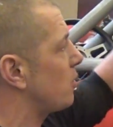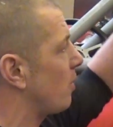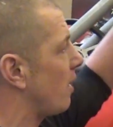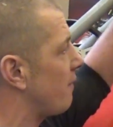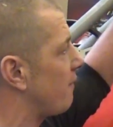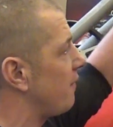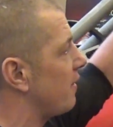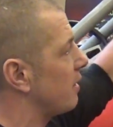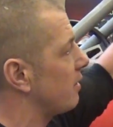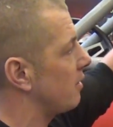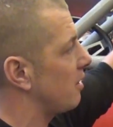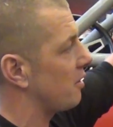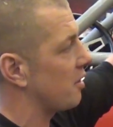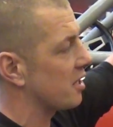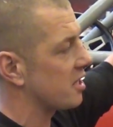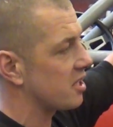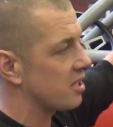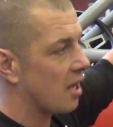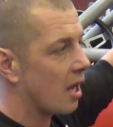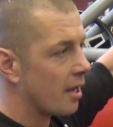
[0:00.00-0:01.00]
where I figured that
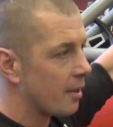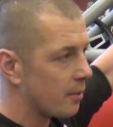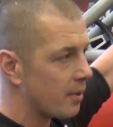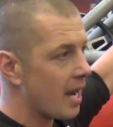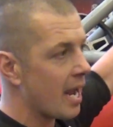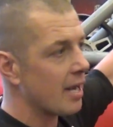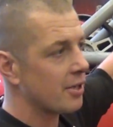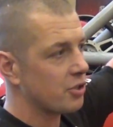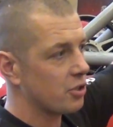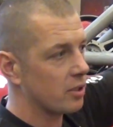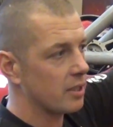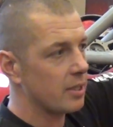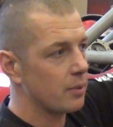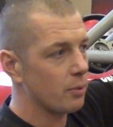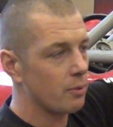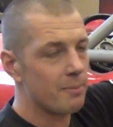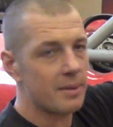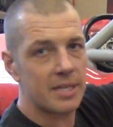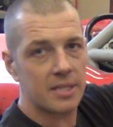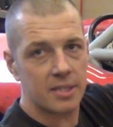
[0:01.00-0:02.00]
the sun naturally
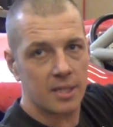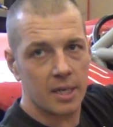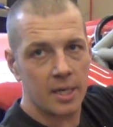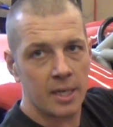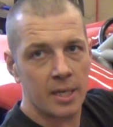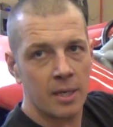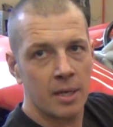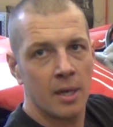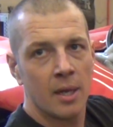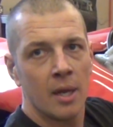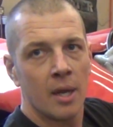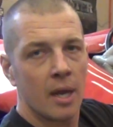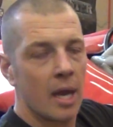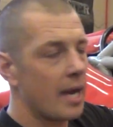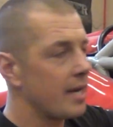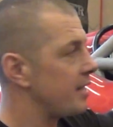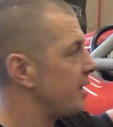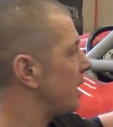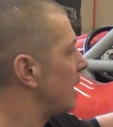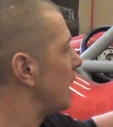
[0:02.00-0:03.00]
would be sitting,
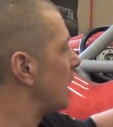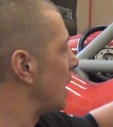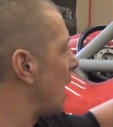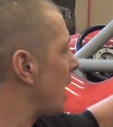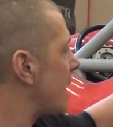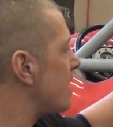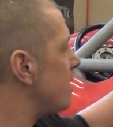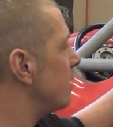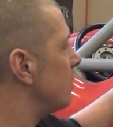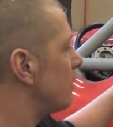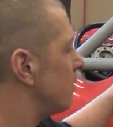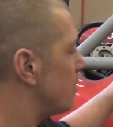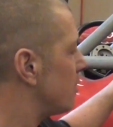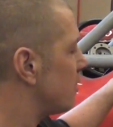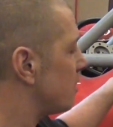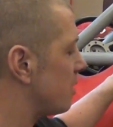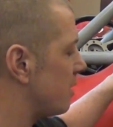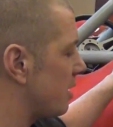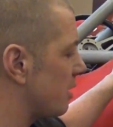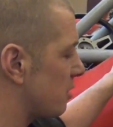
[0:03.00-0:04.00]
I did a light,
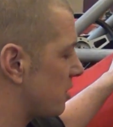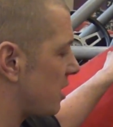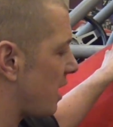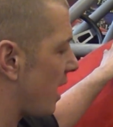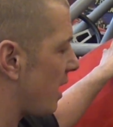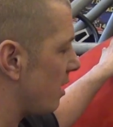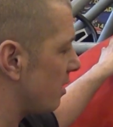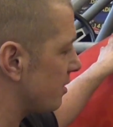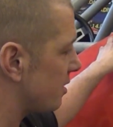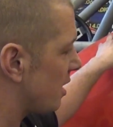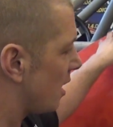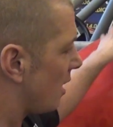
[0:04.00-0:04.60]
you know, scales.